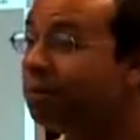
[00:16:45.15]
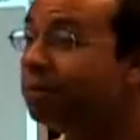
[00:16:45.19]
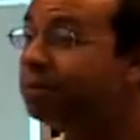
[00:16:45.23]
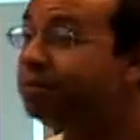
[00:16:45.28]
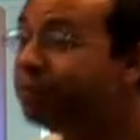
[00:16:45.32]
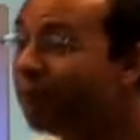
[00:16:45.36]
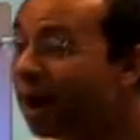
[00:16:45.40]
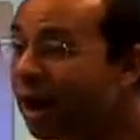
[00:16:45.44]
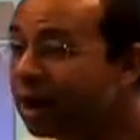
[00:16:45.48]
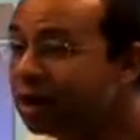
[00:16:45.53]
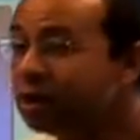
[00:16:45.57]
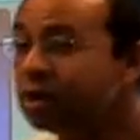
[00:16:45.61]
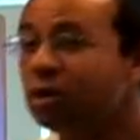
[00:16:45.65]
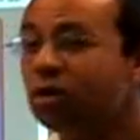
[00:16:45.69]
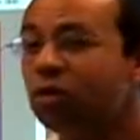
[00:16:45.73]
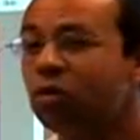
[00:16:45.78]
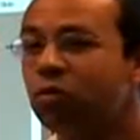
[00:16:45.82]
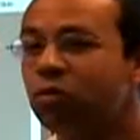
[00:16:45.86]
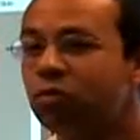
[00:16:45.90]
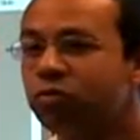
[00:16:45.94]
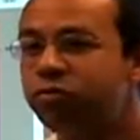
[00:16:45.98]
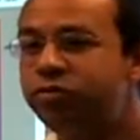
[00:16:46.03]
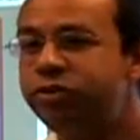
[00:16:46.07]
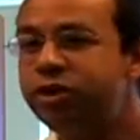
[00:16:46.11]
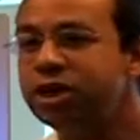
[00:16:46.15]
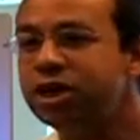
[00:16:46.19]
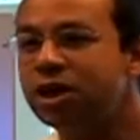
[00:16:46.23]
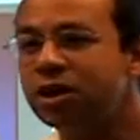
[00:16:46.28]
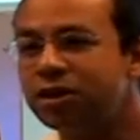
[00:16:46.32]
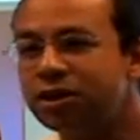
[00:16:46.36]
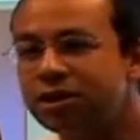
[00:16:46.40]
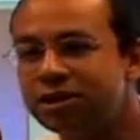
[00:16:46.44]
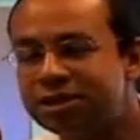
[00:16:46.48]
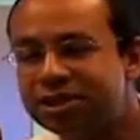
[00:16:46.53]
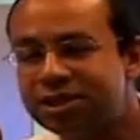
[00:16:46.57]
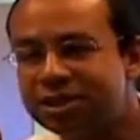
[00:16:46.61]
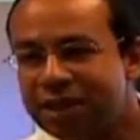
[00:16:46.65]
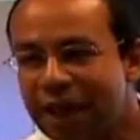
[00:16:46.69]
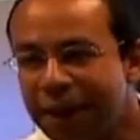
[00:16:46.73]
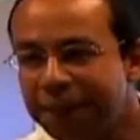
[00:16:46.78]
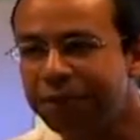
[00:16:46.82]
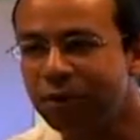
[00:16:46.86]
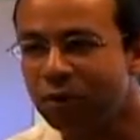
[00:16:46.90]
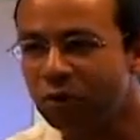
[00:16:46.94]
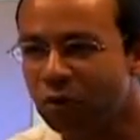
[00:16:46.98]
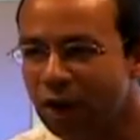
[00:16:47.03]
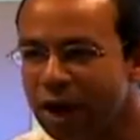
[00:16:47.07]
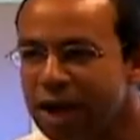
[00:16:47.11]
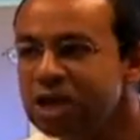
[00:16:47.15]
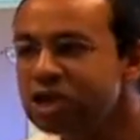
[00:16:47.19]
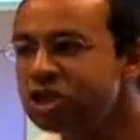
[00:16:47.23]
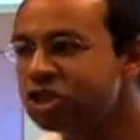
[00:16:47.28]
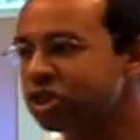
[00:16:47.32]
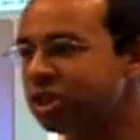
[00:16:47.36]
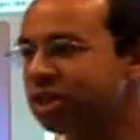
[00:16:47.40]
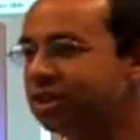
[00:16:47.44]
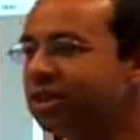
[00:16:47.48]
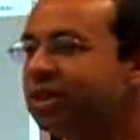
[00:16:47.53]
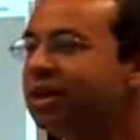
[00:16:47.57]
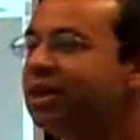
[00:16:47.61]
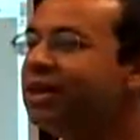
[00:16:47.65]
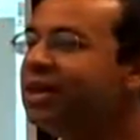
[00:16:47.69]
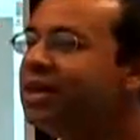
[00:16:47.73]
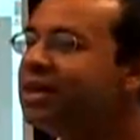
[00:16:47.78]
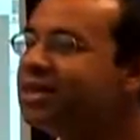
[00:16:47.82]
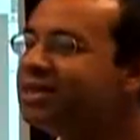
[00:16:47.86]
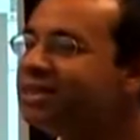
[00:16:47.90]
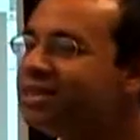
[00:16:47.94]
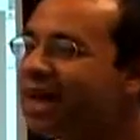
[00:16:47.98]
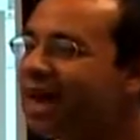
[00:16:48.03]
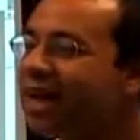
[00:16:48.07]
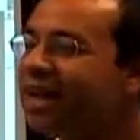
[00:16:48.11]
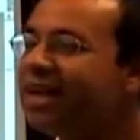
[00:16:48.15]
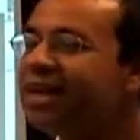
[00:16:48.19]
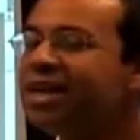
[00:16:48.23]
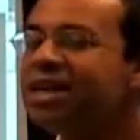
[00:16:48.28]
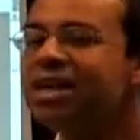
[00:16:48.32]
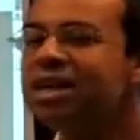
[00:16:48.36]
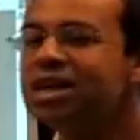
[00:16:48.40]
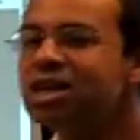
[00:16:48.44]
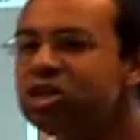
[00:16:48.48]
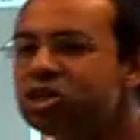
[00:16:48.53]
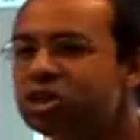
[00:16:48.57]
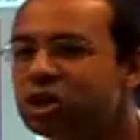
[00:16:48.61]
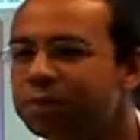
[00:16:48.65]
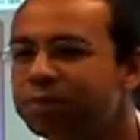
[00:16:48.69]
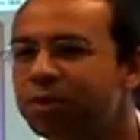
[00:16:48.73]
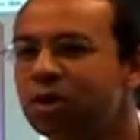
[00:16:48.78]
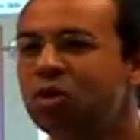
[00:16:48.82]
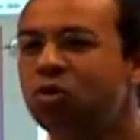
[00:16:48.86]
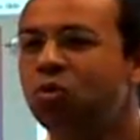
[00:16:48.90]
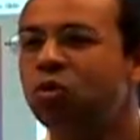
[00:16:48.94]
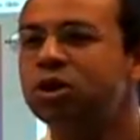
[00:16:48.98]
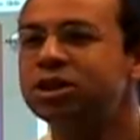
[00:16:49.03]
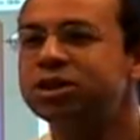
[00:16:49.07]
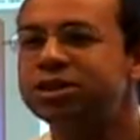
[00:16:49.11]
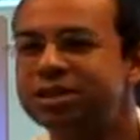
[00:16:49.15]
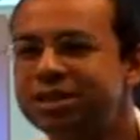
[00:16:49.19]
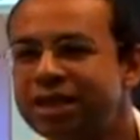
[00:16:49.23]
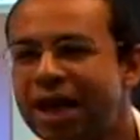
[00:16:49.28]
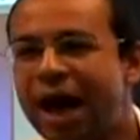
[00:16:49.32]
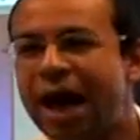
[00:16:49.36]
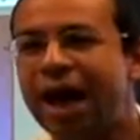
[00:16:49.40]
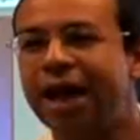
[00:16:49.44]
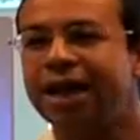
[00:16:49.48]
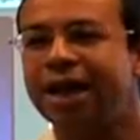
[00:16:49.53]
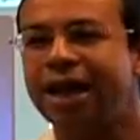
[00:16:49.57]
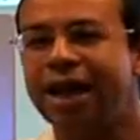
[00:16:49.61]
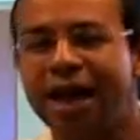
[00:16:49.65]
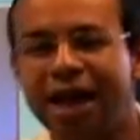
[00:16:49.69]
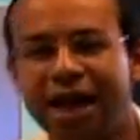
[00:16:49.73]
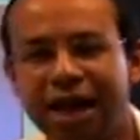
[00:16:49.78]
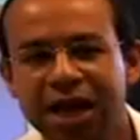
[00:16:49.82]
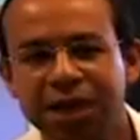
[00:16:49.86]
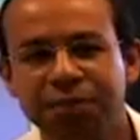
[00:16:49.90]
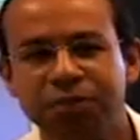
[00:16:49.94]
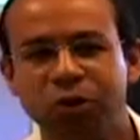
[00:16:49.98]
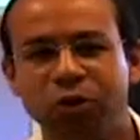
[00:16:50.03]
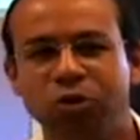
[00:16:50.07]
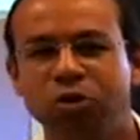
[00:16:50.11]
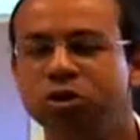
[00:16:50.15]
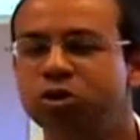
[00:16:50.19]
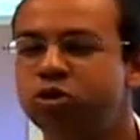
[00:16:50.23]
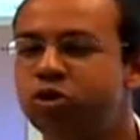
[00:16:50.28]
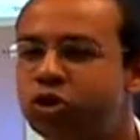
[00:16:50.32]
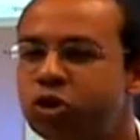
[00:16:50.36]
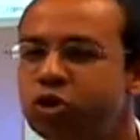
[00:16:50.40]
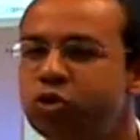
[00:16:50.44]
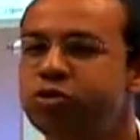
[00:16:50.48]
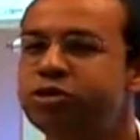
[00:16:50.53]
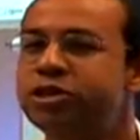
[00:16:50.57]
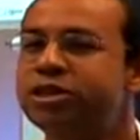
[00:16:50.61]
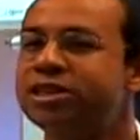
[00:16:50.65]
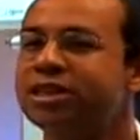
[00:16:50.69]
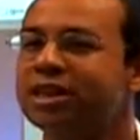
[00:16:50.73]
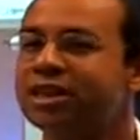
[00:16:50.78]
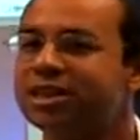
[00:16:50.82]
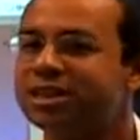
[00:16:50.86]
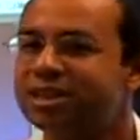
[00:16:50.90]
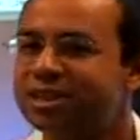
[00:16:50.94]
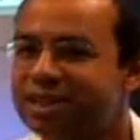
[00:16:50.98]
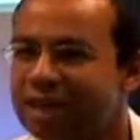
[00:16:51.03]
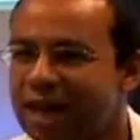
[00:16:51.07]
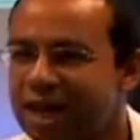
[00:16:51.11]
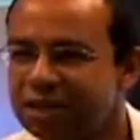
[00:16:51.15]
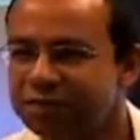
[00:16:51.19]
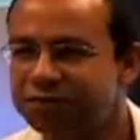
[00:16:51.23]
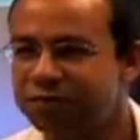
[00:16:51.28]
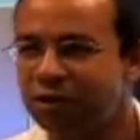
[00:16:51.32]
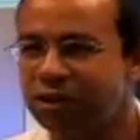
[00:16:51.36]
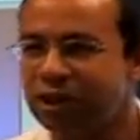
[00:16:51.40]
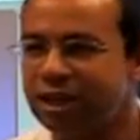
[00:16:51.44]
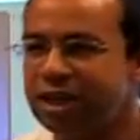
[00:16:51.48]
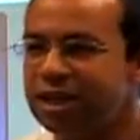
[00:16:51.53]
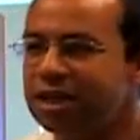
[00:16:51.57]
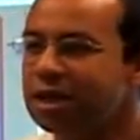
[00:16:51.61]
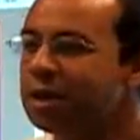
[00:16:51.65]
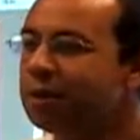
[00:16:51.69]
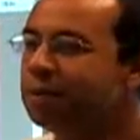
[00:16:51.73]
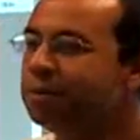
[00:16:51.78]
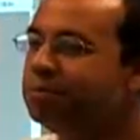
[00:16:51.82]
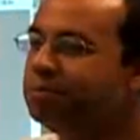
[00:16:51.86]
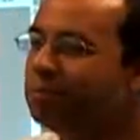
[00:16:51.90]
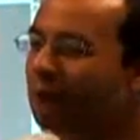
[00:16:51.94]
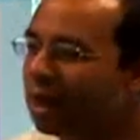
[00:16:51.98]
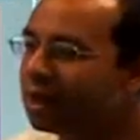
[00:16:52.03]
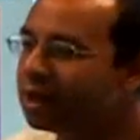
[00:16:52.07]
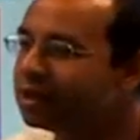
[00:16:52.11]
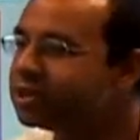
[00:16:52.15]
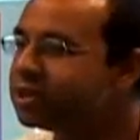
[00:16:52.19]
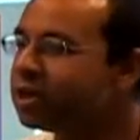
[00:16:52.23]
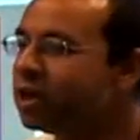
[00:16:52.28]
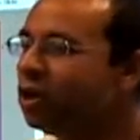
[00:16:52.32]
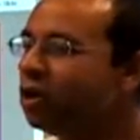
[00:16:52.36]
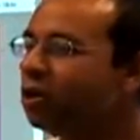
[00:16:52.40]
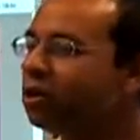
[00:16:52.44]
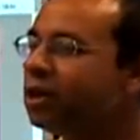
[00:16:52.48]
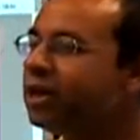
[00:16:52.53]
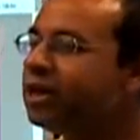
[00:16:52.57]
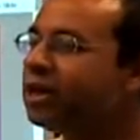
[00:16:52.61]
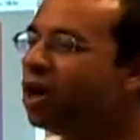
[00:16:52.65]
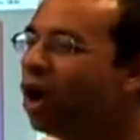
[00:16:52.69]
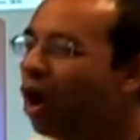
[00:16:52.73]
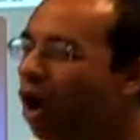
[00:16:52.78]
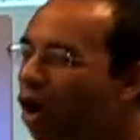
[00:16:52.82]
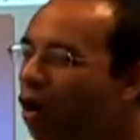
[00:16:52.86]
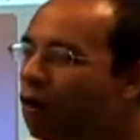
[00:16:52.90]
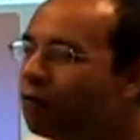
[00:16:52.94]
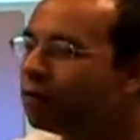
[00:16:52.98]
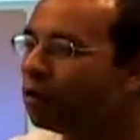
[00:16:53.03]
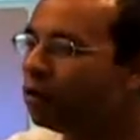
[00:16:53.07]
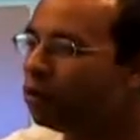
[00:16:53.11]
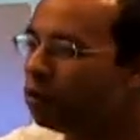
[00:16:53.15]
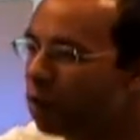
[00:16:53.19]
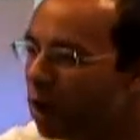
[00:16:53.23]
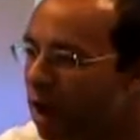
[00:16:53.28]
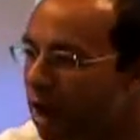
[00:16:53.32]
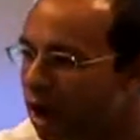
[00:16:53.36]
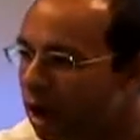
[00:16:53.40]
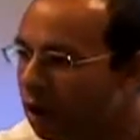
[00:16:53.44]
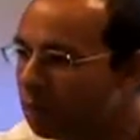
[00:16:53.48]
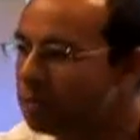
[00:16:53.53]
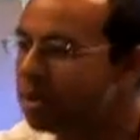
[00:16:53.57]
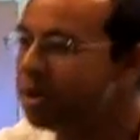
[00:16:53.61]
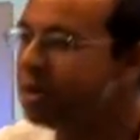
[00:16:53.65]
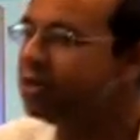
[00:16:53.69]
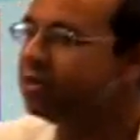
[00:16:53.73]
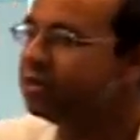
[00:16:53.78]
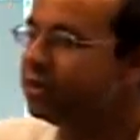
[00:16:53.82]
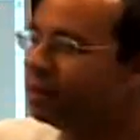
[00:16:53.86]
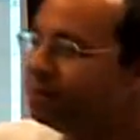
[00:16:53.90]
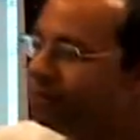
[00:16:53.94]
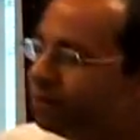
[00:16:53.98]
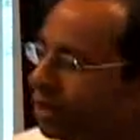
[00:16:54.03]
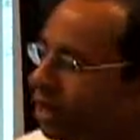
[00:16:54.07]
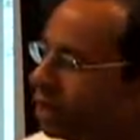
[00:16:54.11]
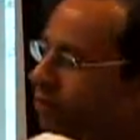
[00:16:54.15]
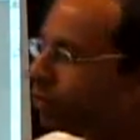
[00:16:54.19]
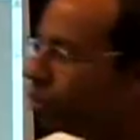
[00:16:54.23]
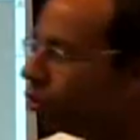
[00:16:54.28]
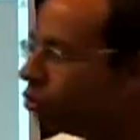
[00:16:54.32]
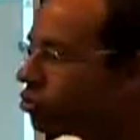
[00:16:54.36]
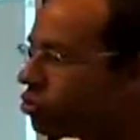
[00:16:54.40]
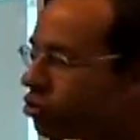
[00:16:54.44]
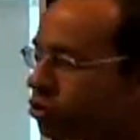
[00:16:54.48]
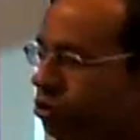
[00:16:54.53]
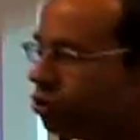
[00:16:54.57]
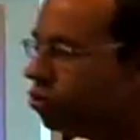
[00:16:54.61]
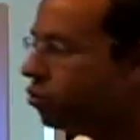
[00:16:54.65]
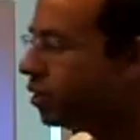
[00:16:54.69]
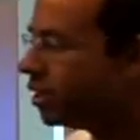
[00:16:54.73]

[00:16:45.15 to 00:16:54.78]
But the separation is that Egypt was not able to successfully militarily overwhelm the peoples to the